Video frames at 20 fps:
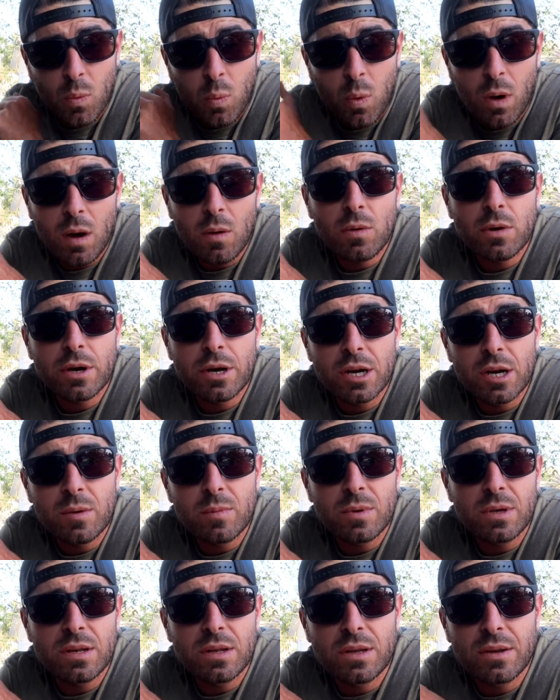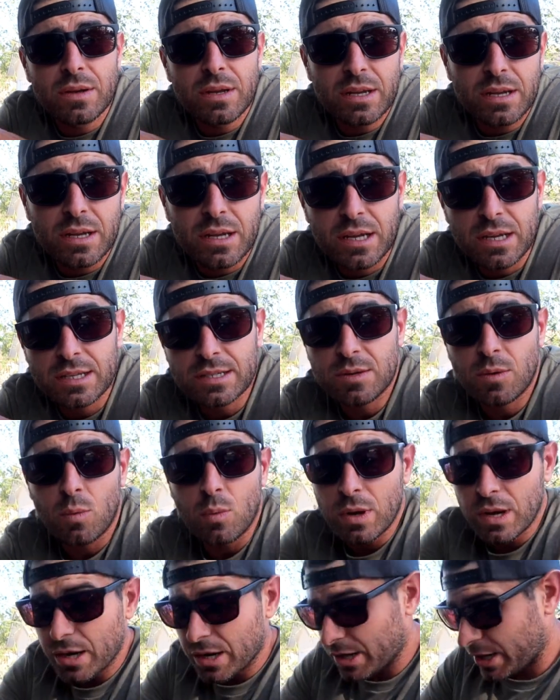What we're going to be doing is
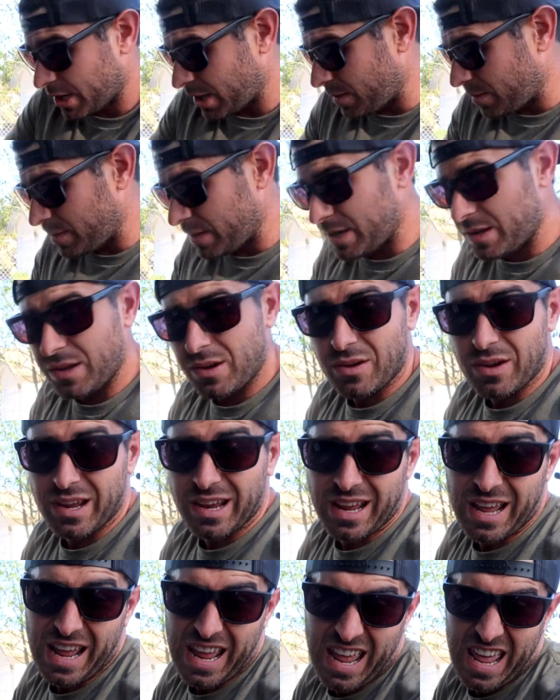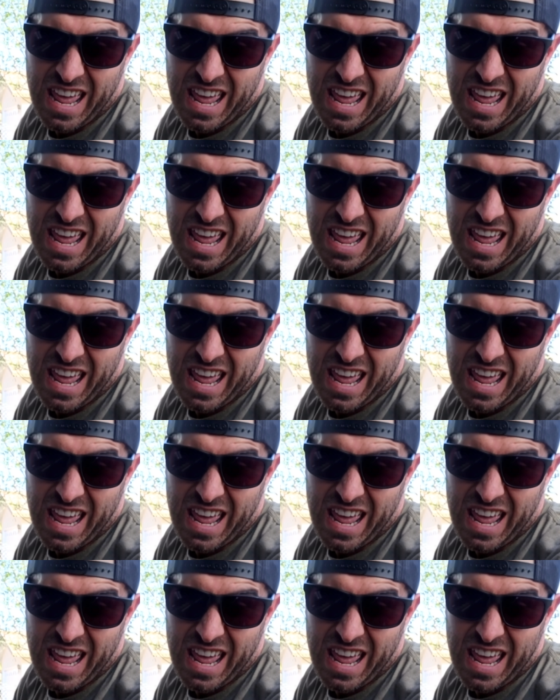we are going to be doing